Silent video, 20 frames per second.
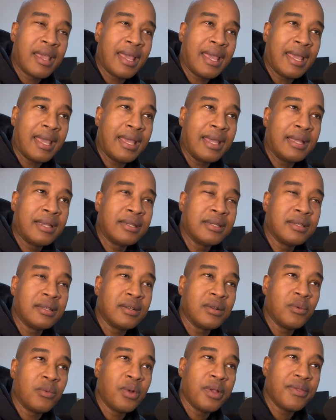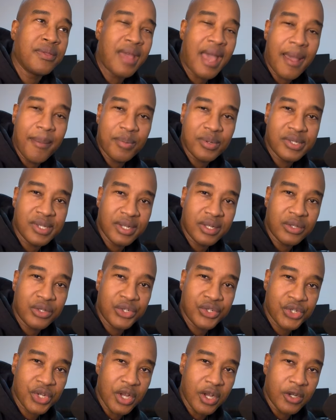And with that particular
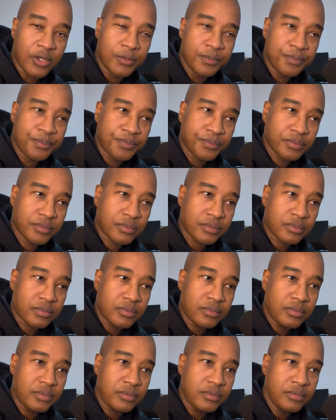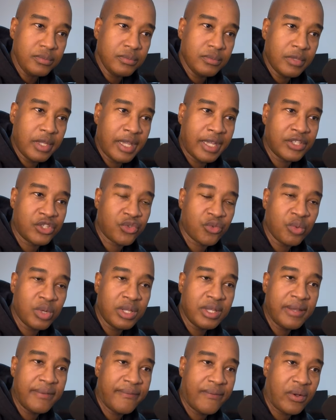show, it's
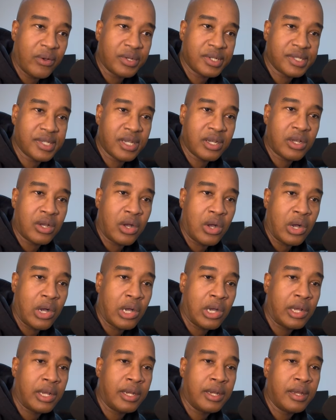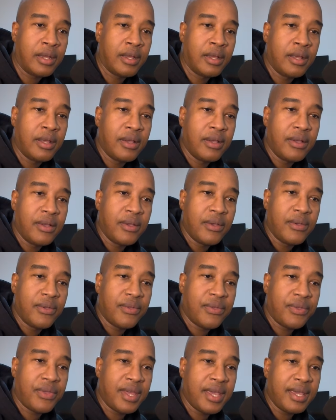really focusing on
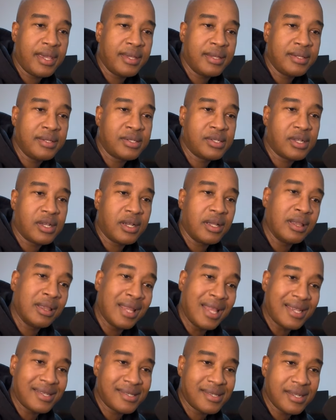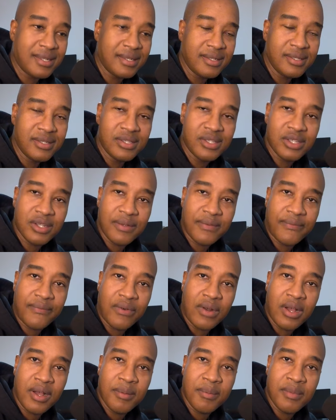things, uh, lessons
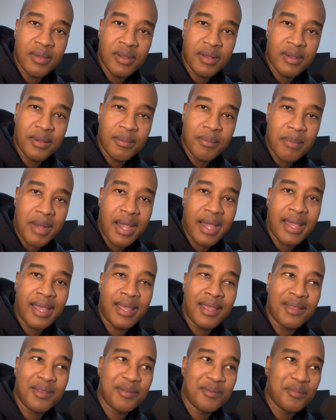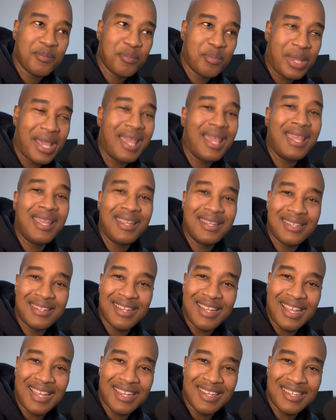from my pain
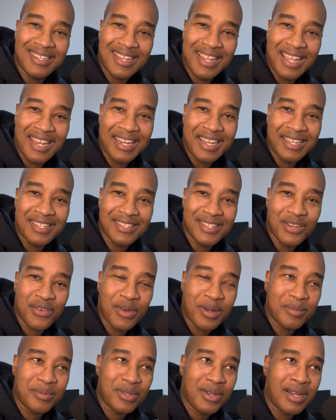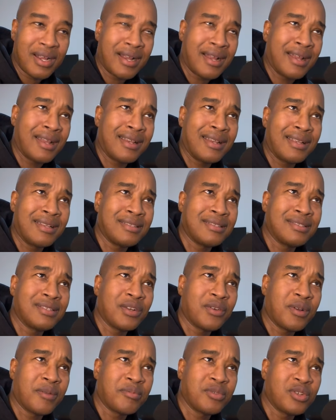and getting into crypto. I got into
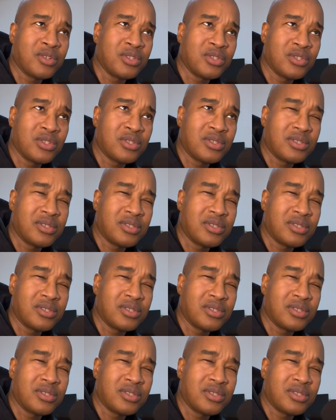crypto in